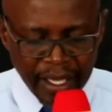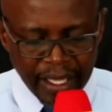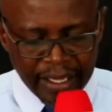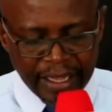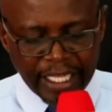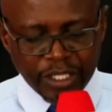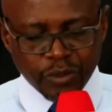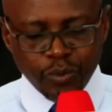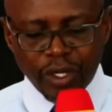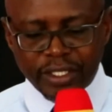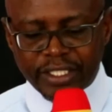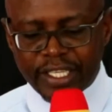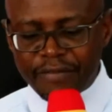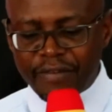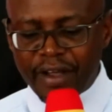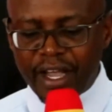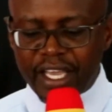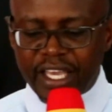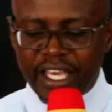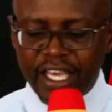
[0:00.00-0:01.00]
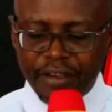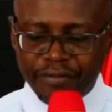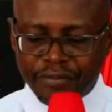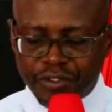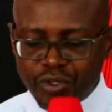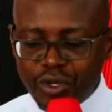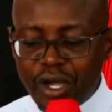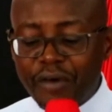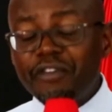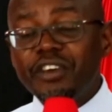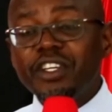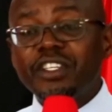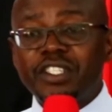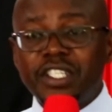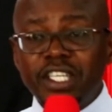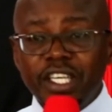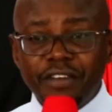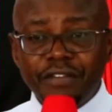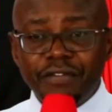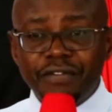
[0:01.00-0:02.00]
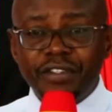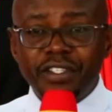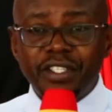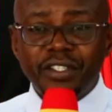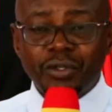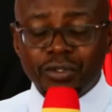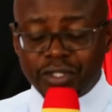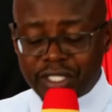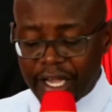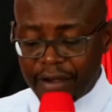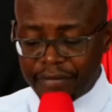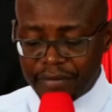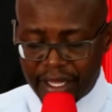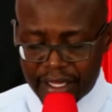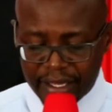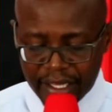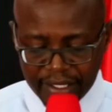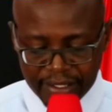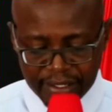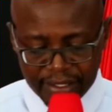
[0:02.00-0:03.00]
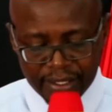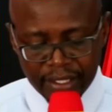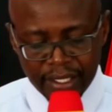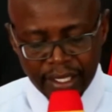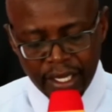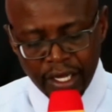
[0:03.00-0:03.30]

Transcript: that whatever gift you have received to serve others,